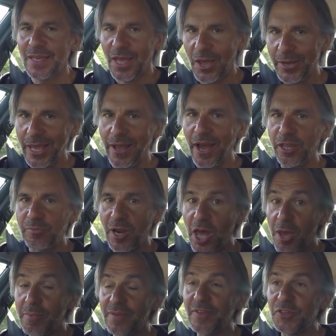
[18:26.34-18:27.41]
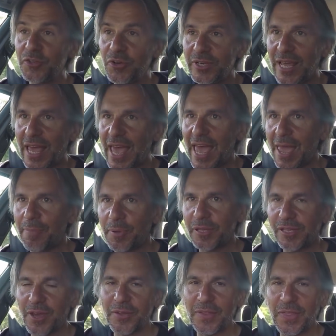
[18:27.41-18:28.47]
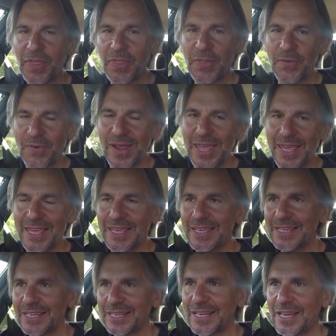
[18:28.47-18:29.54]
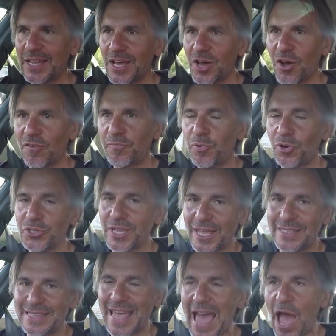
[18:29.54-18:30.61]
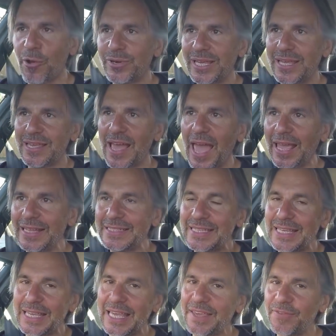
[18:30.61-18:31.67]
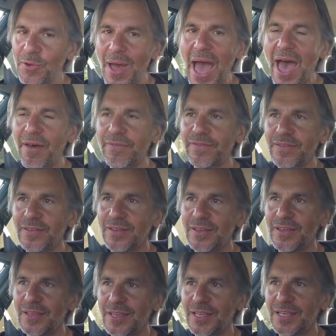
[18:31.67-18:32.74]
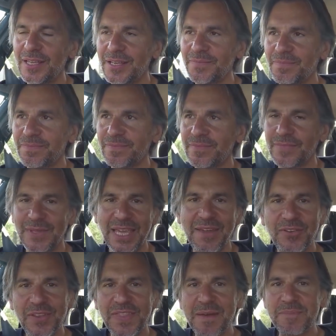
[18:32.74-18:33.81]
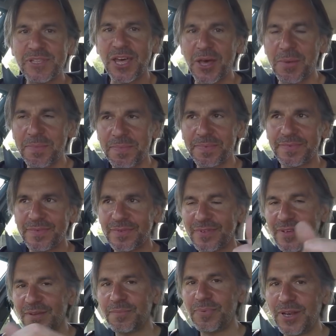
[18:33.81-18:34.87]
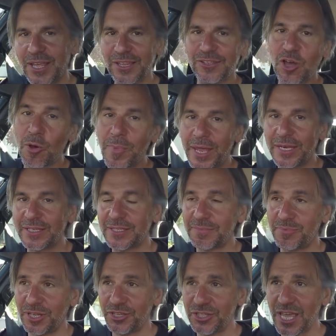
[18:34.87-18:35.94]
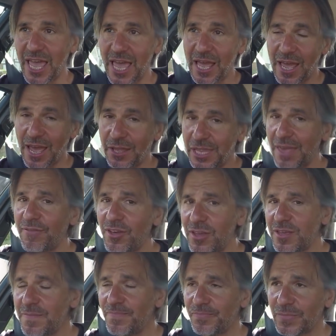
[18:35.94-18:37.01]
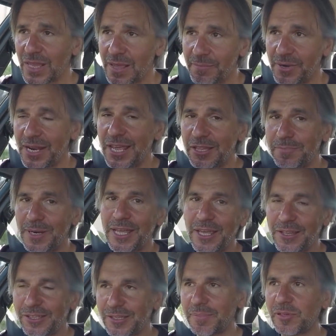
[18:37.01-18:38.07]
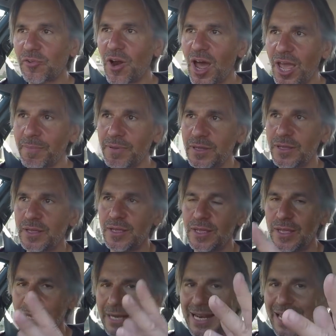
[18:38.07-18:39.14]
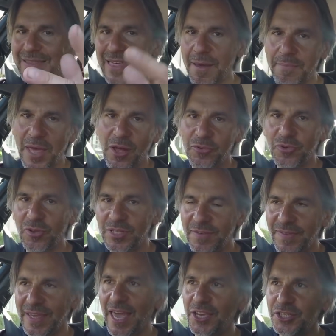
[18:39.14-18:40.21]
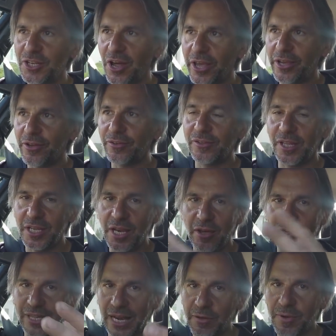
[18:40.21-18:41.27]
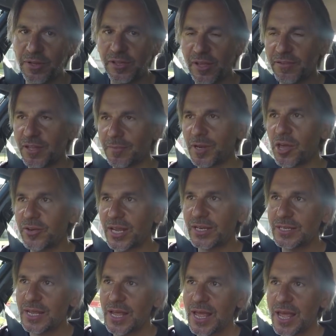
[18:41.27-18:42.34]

Okay guys, well I hope you've enjoyed episode 3 of Project Audi 80. If you have, give it a thumbs up. Please comment, please share. As ever, please subscribe. Click that bell notification icon so you know exactly when stuff's uploaded.